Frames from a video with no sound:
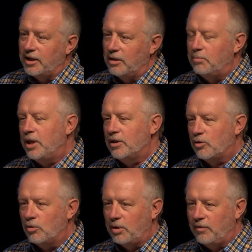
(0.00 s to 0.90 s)
the biggest
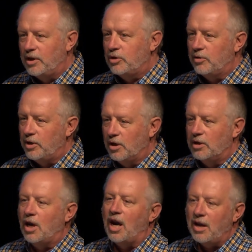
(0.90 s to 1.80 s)
group of history nerds
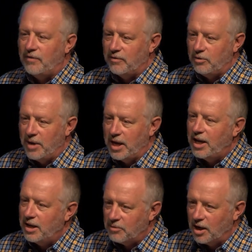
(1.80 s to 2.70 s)
I have ever met
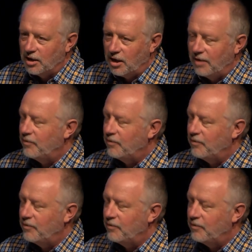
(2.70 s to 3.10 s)
in my life.